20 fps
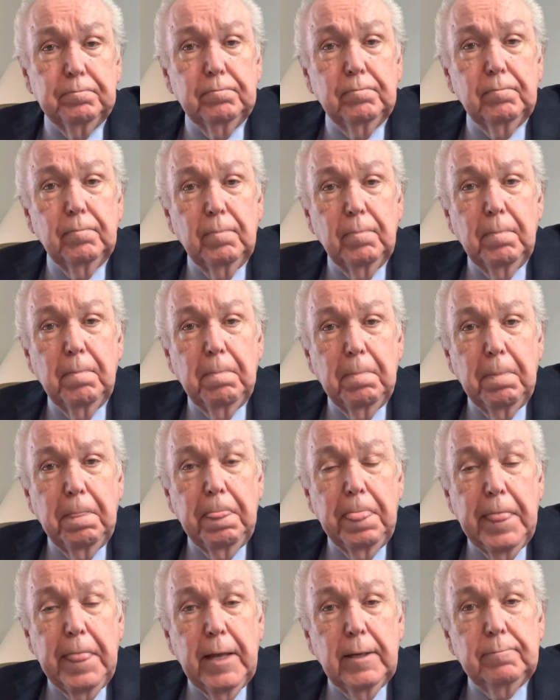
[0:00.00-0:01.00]

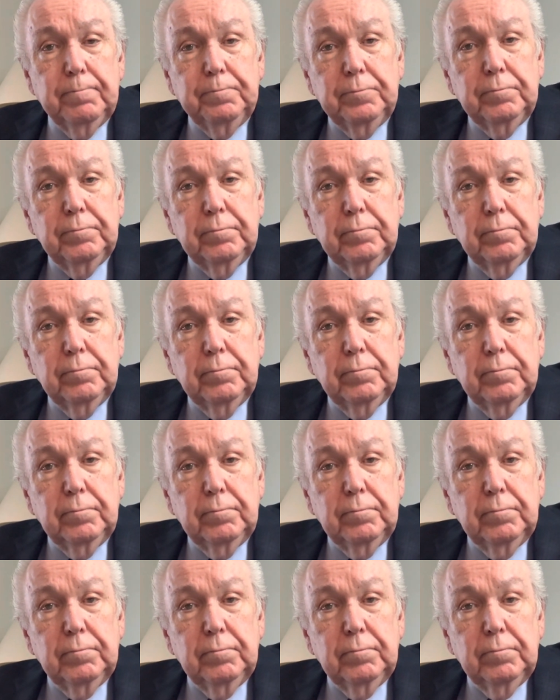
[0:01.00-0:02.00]

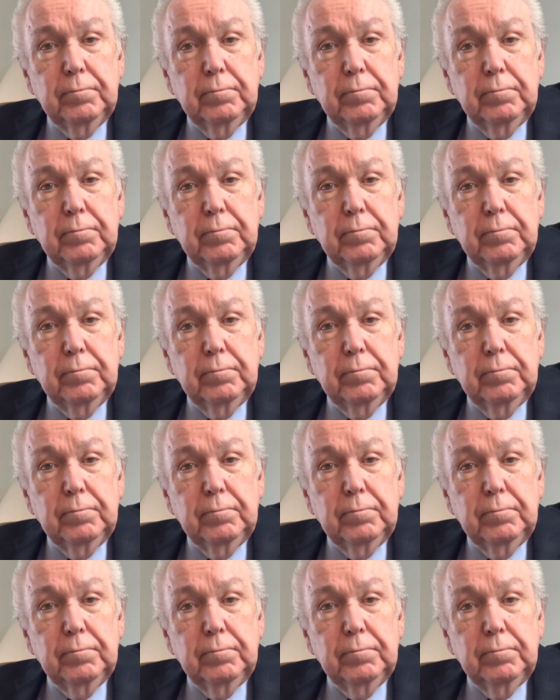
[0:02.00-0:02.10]
Nothing is said.